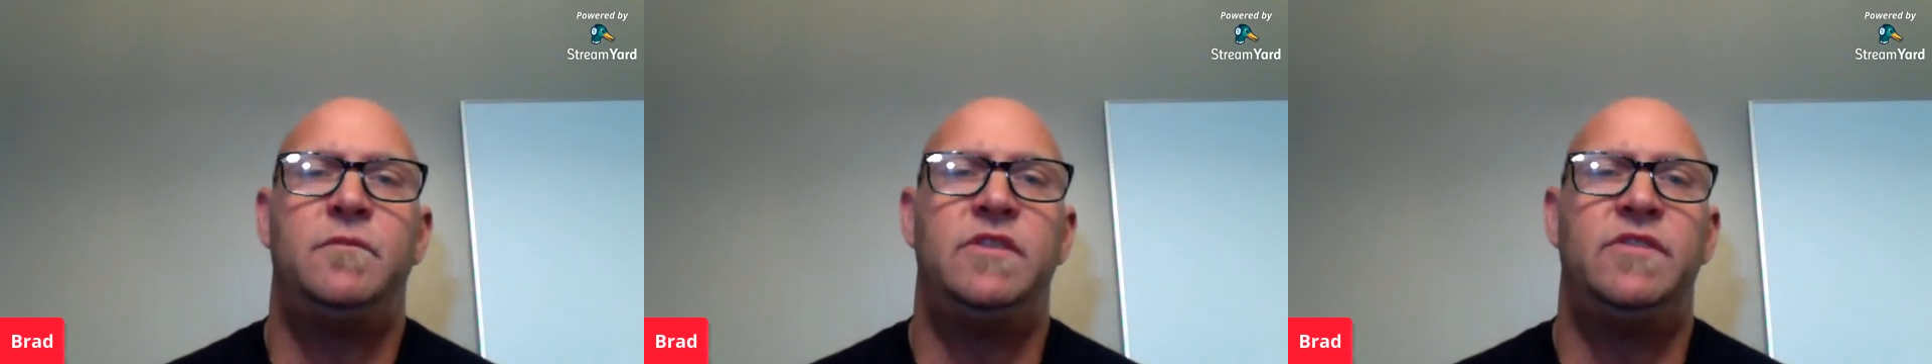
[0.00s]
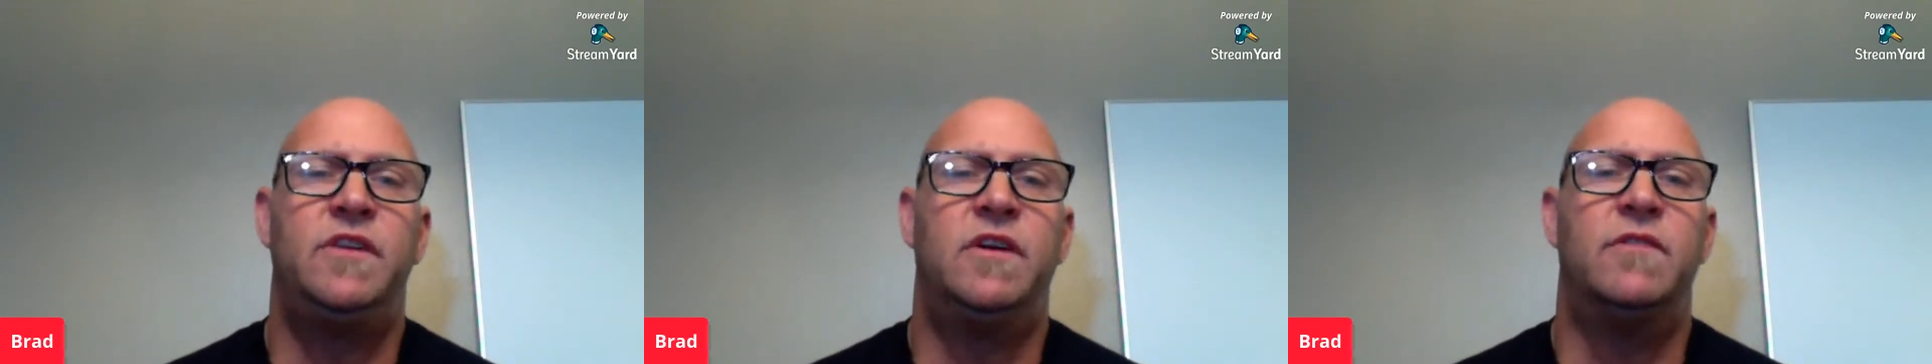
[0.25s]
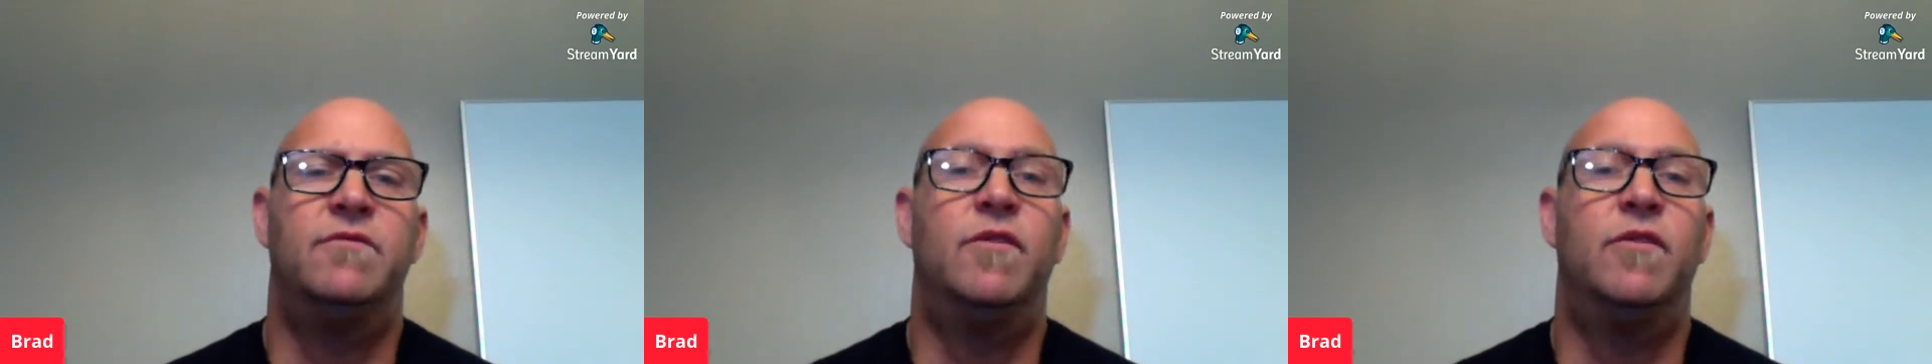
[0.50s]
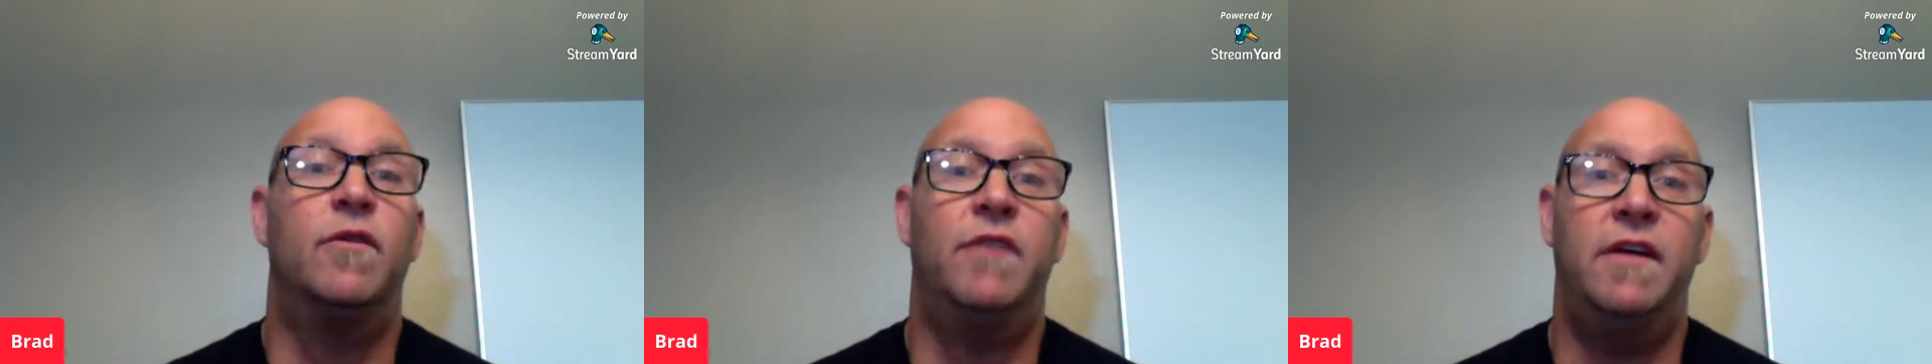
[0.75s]
we started
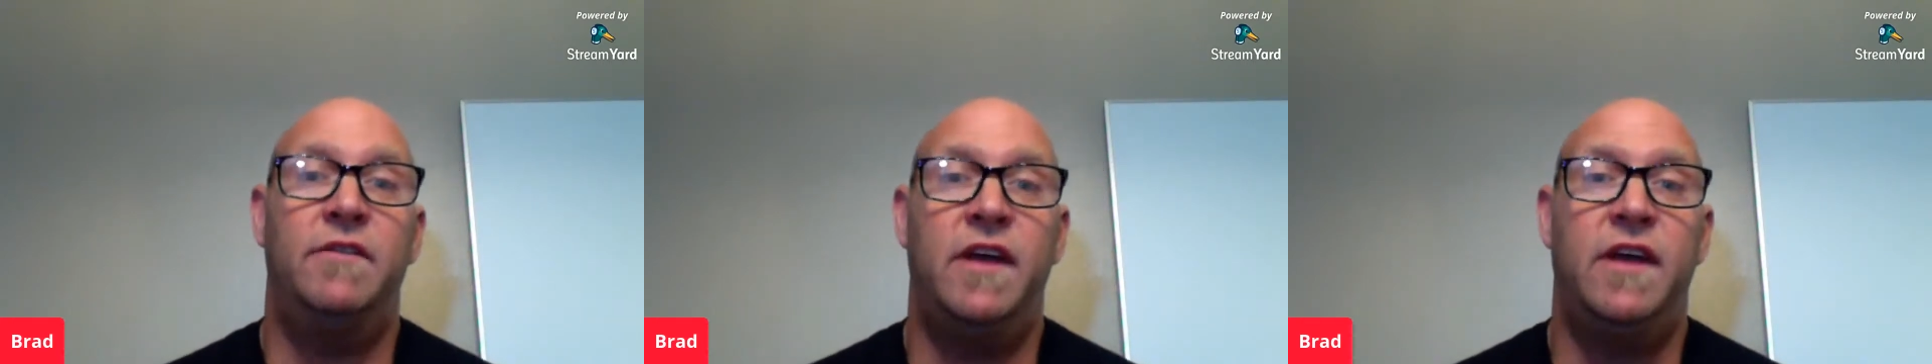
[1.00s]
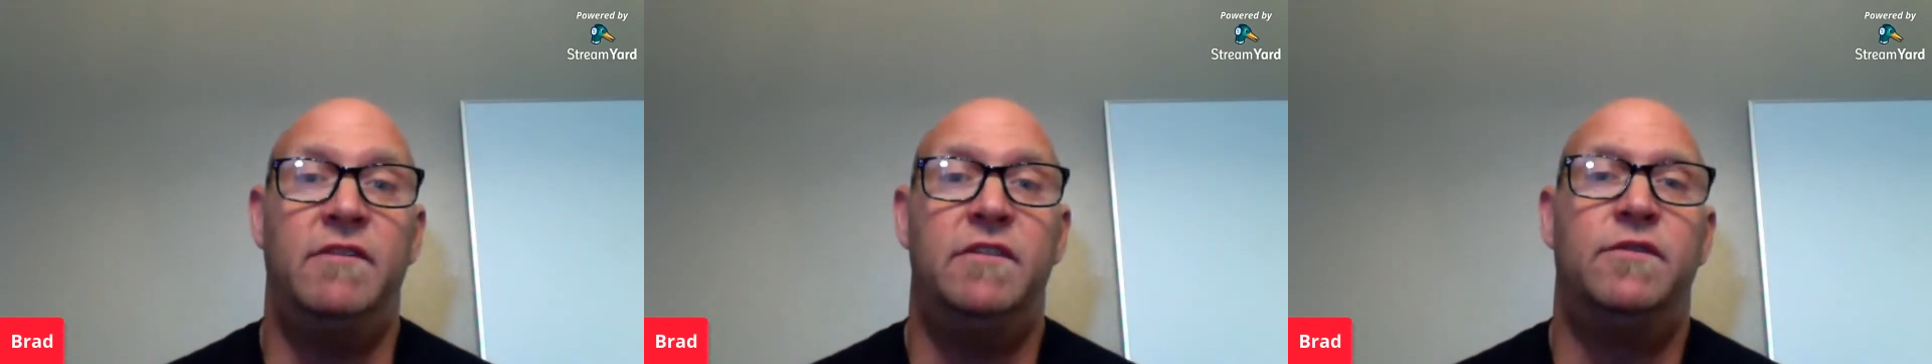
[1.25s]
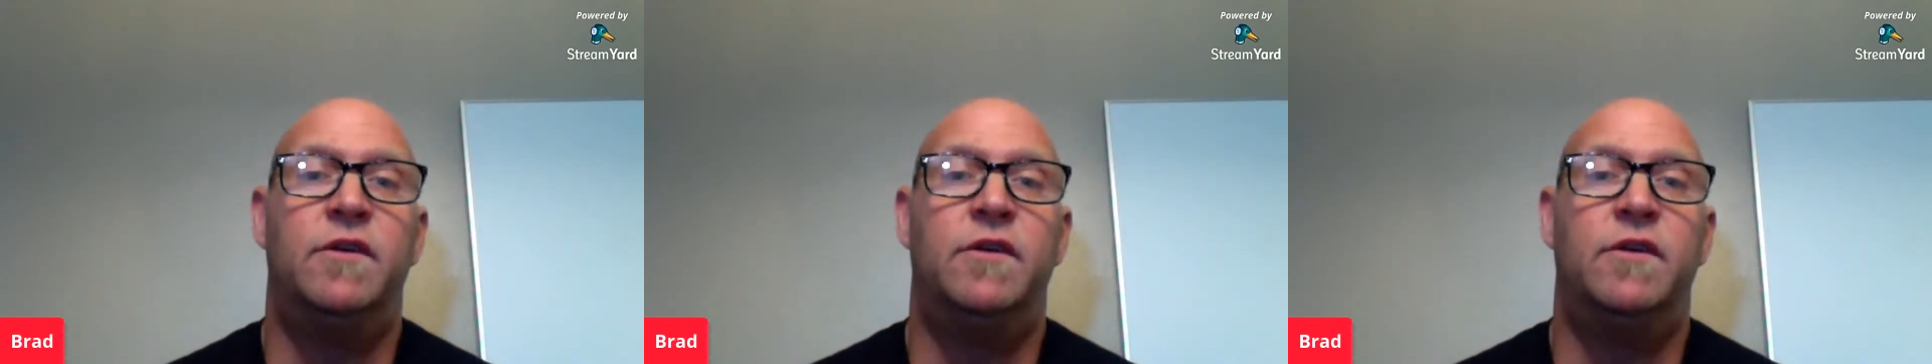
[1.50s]
457.